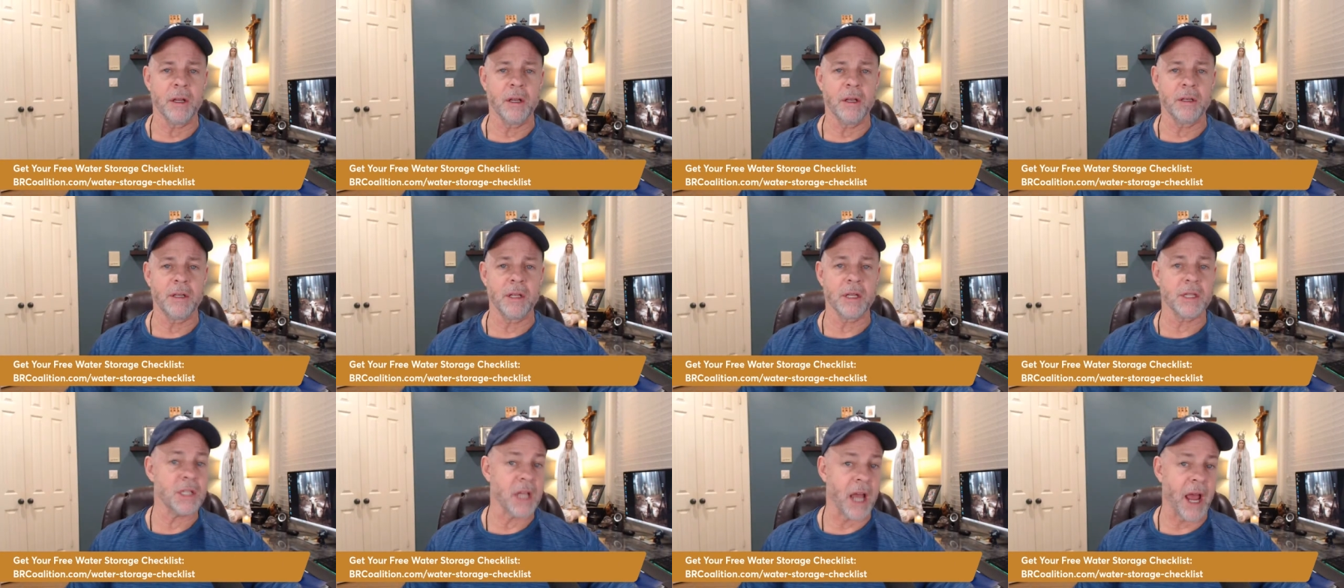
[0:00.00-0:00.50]

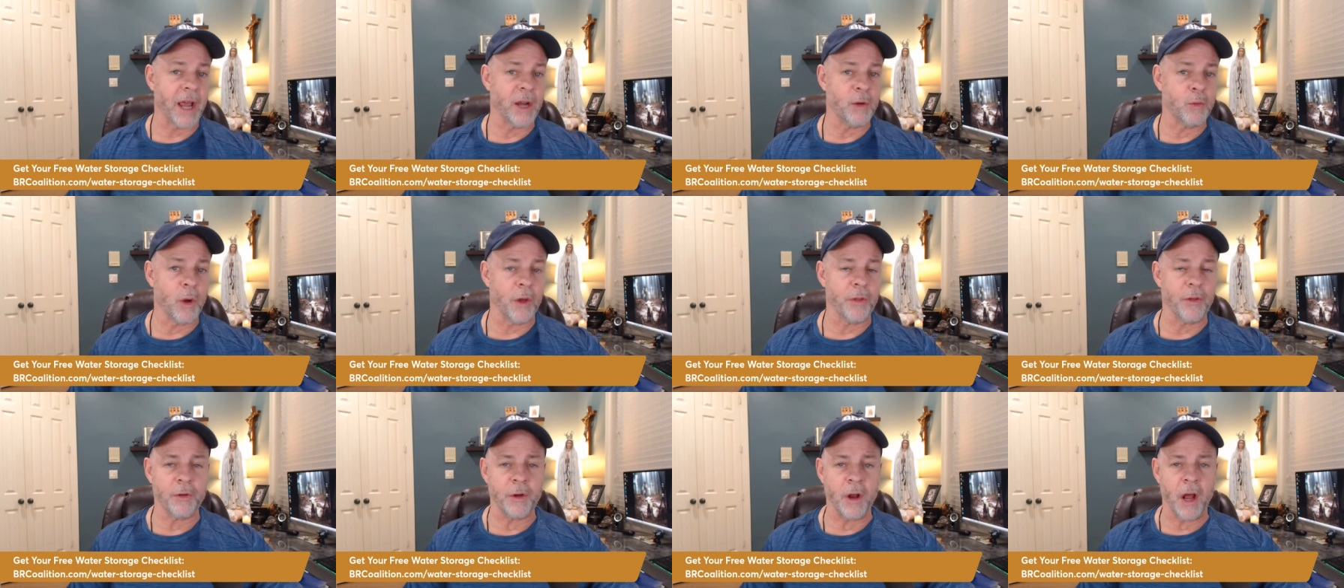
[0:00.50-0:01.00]
decide
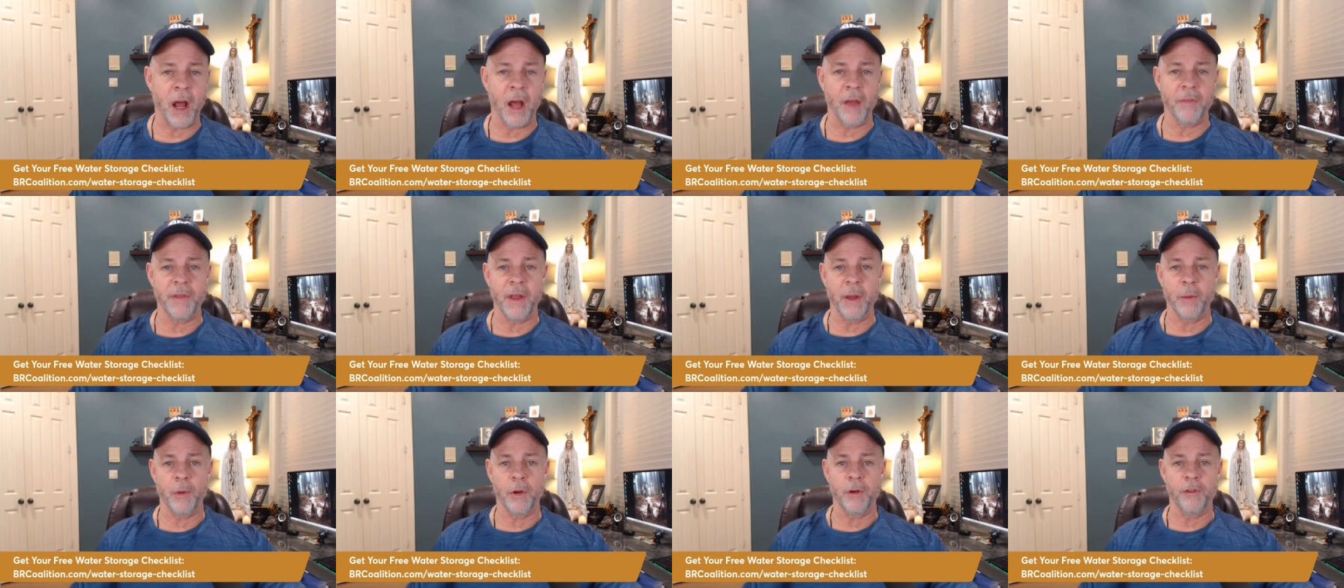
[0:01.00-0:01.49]
whether or
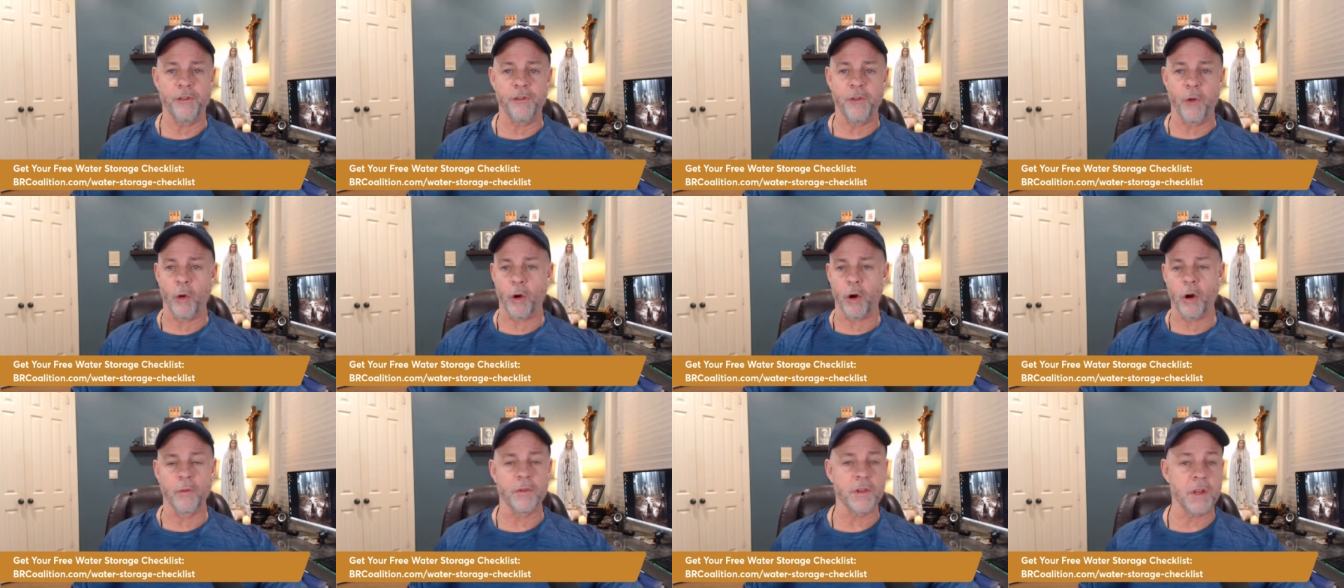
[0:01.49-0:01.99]
not they would
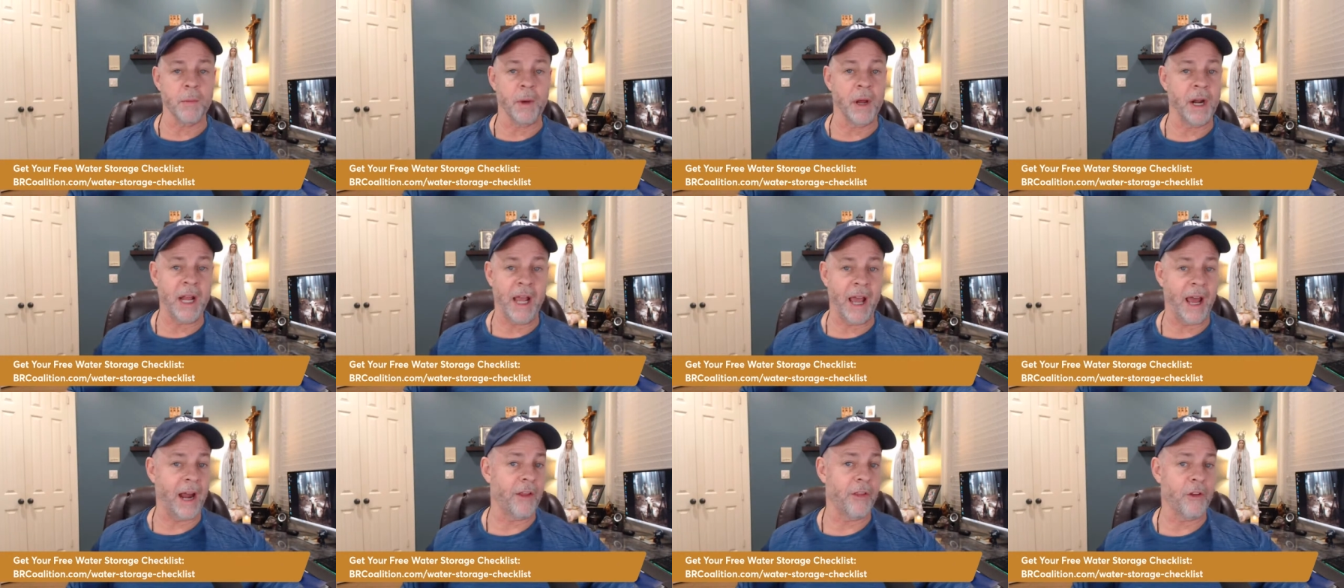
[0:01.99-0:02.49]
fork over the
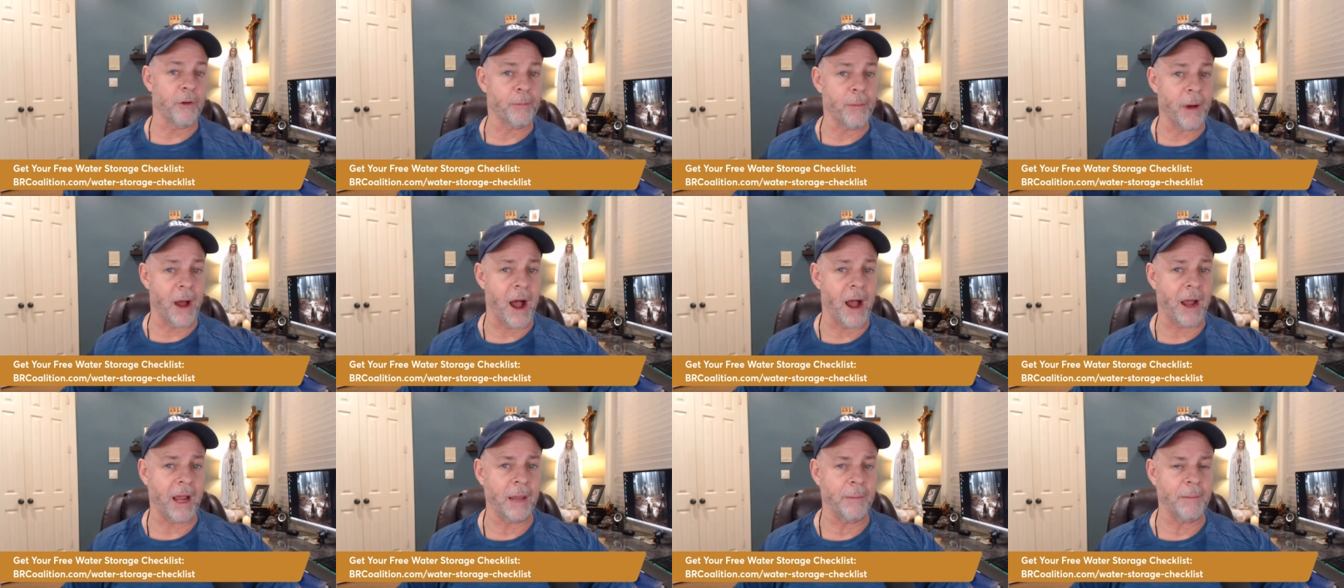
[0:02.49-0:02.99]
money out of their
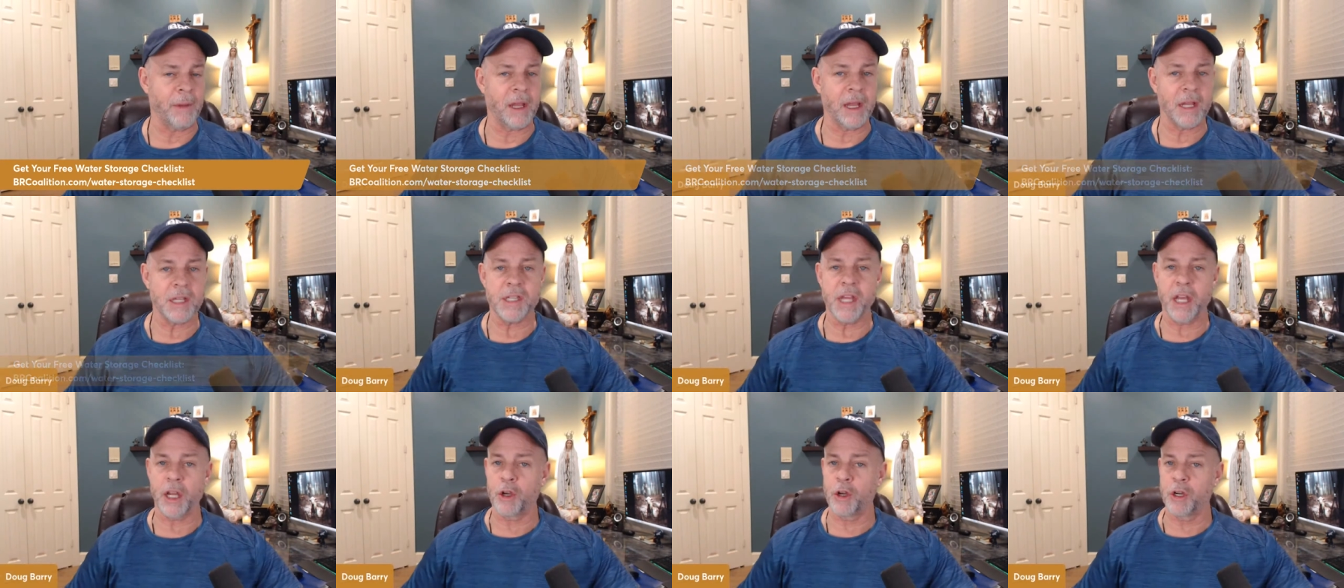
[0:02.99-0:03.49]
pocket
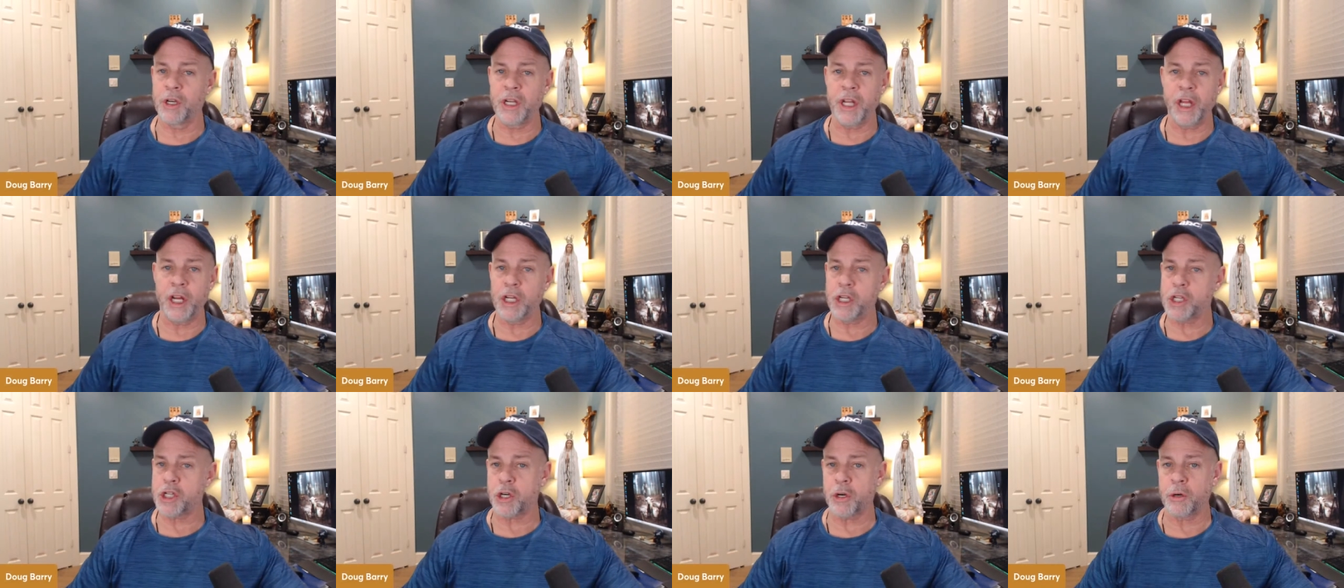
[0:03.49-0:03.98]
because they couldn't
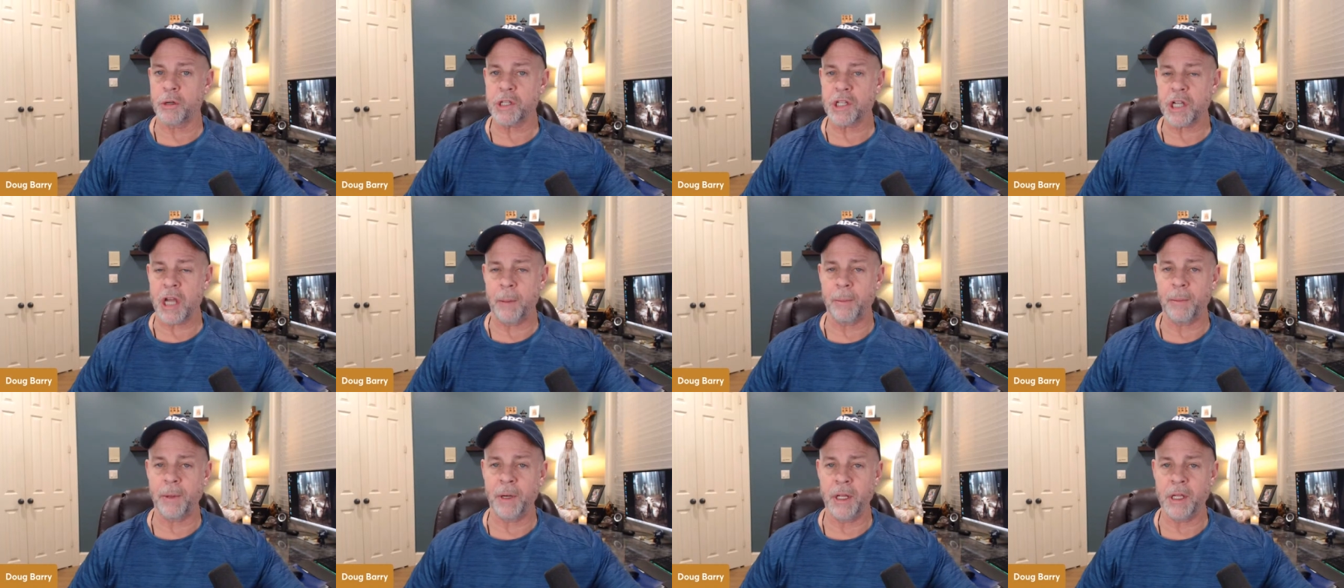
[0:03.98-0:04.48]
get insurance
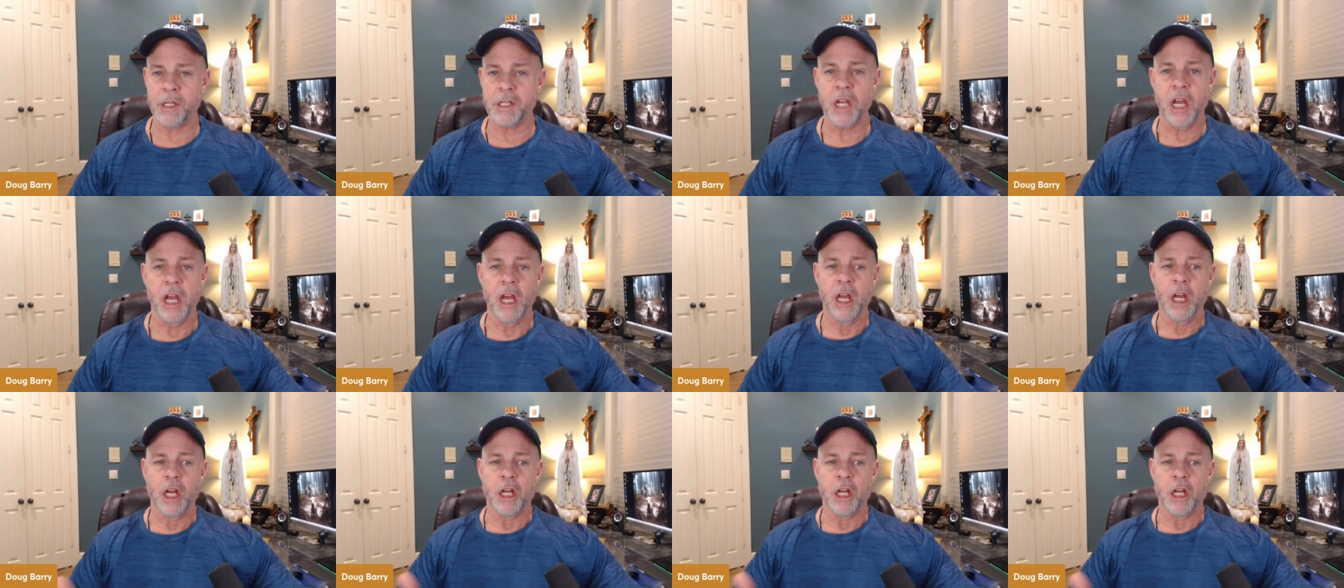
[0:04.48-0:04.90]
companies